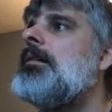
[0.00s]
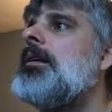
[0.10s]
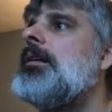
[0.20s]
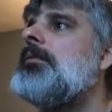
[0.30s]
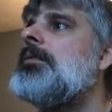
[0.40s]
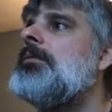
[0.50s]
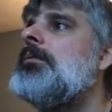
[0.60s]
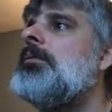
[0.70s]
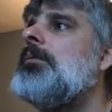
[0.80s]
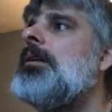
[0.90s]
Okay, now it's
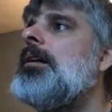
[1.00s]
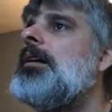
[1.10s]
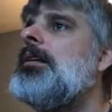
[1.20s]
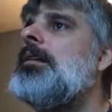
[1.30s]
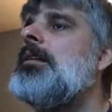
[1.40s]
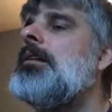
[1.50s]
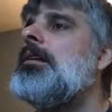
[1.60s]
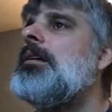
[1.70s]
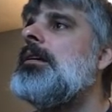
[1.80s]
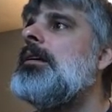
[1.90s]
2-1.
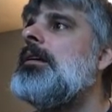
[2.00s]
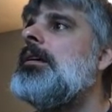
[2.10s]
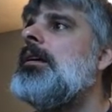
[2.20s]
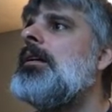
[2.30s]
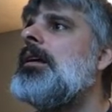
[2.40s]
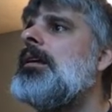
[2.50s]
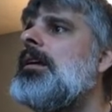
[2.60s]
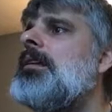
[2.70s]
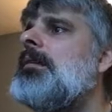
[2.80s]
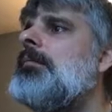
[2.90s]
Okay, I
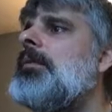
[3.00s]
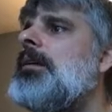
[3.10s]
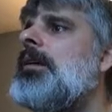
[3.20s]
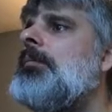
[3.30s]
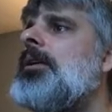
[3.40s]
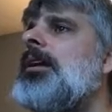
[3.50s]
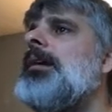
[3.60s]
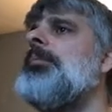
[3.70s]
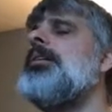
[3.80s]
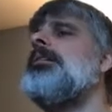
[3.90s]
guess I'm pretty
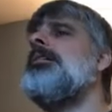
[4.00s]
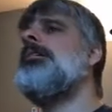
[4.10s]
happy to